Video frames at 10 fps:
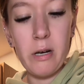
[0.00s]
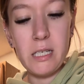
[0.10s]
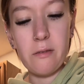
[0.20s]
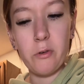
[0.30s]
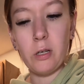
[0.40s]

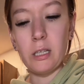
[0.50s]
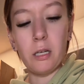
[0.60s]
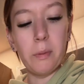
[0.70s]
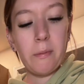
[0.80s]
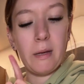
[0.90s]
tinfoil a little
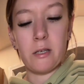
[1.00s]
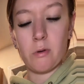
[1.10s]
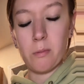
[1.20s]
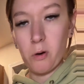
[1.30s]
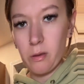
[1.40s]
bit because we're
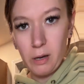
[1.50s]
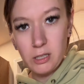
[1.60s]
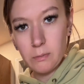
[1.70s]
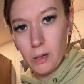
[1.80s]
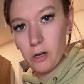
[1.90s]
gonna pour the
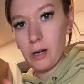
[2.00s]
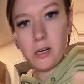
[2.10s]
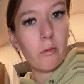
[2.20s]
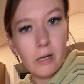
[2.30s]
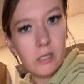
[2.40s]
melted butter and I
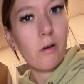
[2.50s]
don't want it to go